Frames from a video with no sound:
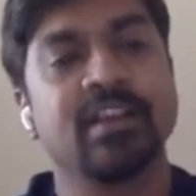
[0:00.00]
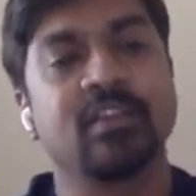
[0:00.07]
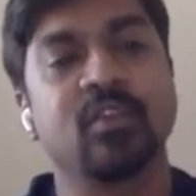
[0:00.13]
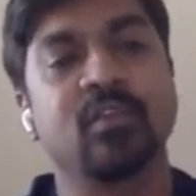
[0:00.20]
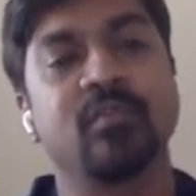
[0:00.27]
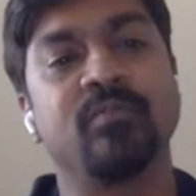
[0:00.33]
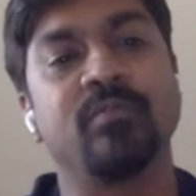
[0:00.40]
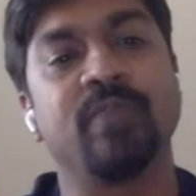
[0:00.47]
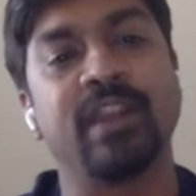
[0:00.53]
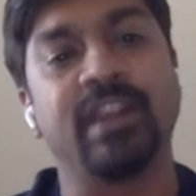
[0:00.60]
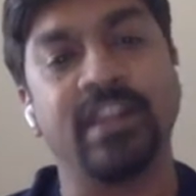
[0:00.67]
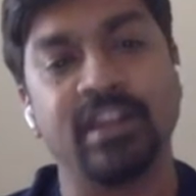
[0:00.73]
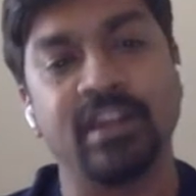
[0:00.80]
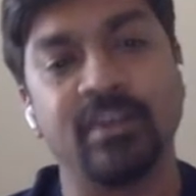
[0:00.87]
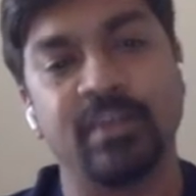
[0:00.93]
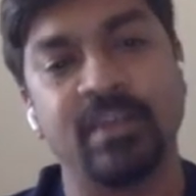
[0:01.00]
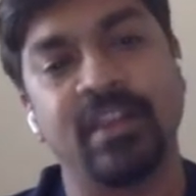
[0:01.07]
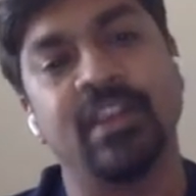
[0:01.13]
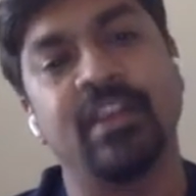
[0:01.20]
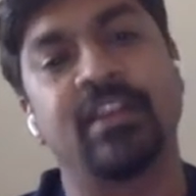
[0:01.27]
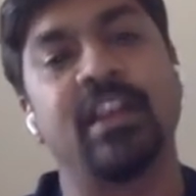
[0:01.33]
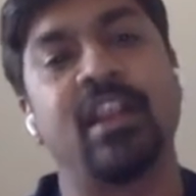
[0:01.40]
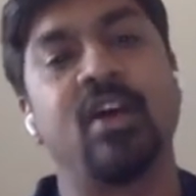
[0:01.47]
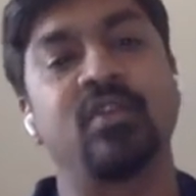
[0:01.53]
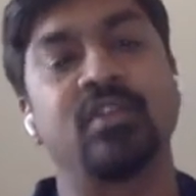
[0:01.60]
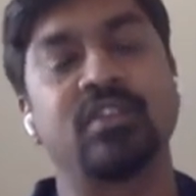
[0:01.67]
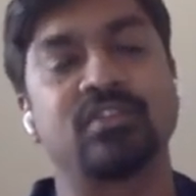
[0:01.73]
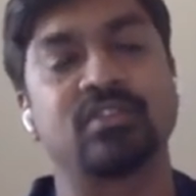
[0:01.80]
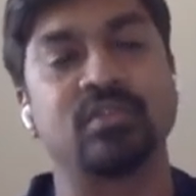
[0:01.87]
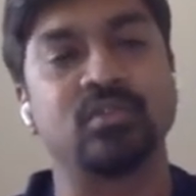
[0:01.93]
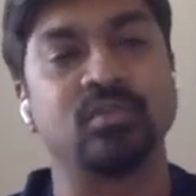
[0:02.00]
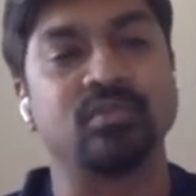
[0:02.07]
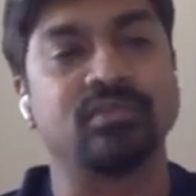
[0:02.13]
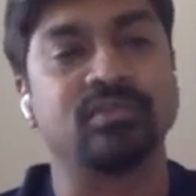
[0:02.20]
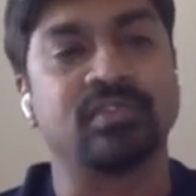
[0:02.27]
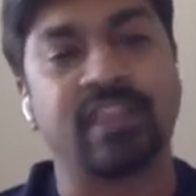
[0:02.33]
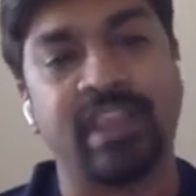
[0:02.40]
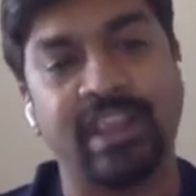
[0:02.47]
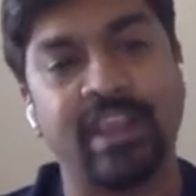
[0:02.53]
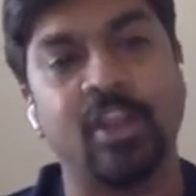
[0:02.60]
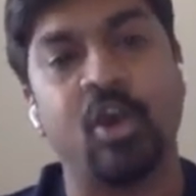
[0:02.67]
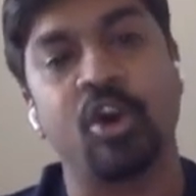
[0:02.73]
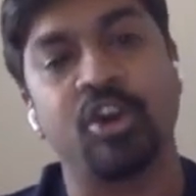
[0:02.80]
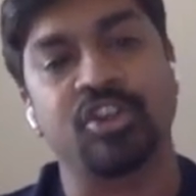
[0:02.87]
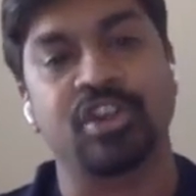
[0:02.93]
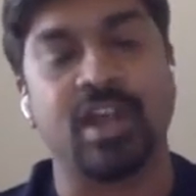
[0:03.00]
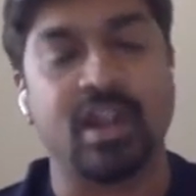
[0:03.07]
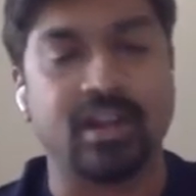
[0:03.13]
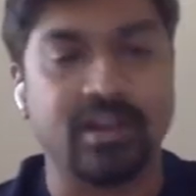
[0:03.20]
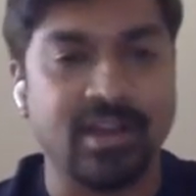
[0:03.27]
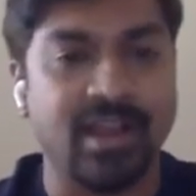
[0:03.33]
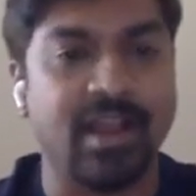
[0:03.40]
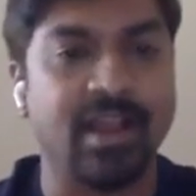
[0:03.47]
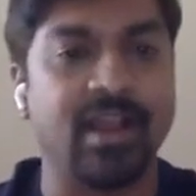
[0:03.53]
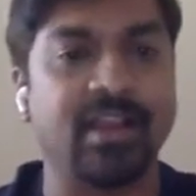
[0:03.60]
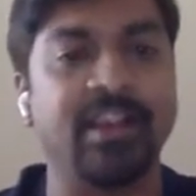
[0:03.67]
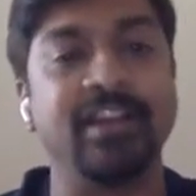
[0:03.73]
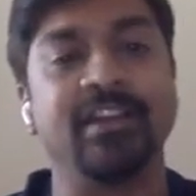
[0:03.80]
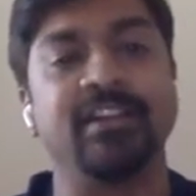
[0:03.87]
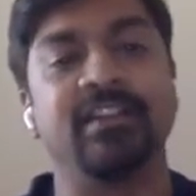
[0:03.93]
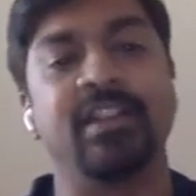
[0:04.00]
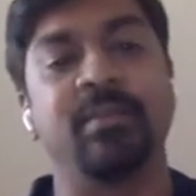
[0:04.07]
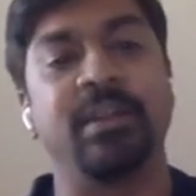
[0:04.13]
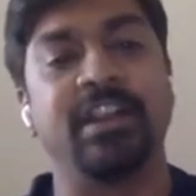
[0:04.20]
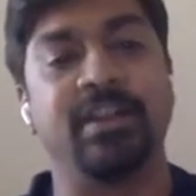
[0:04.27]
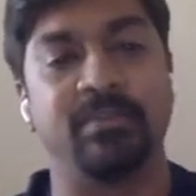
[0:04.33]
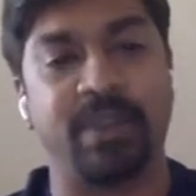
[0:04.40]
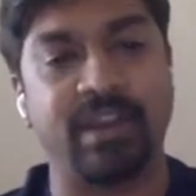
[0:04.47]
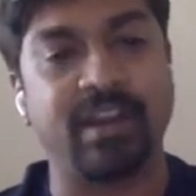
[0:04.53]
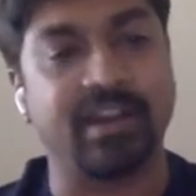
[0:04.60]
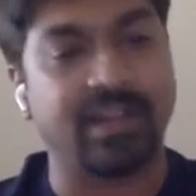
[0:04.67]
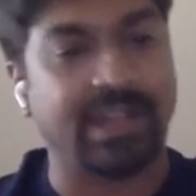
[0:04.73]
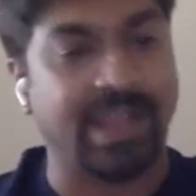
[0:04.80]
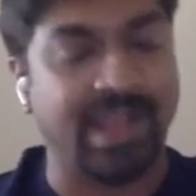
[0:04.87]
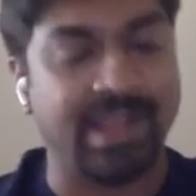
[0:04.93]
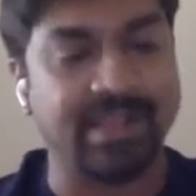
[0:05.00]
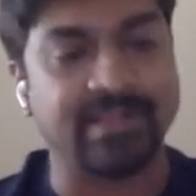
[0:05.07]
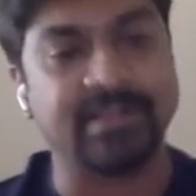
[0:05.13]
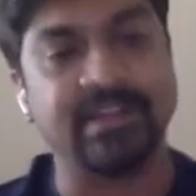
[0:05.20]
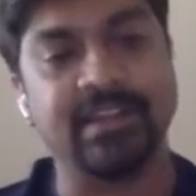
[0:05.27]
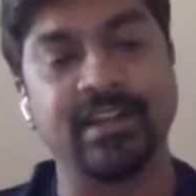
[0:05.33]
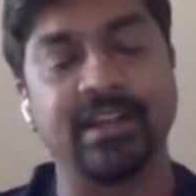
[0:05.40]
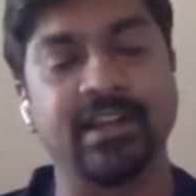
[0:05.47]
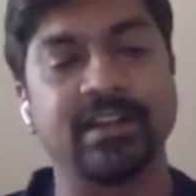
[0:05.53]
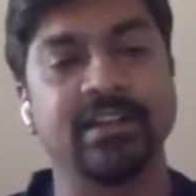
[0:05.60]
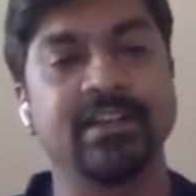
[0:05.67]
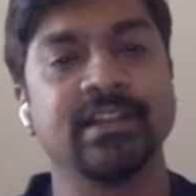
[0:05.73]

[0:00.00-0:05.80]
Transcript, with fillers: So by decoupling, it allows us to scale or shard uh, in them independently as needed.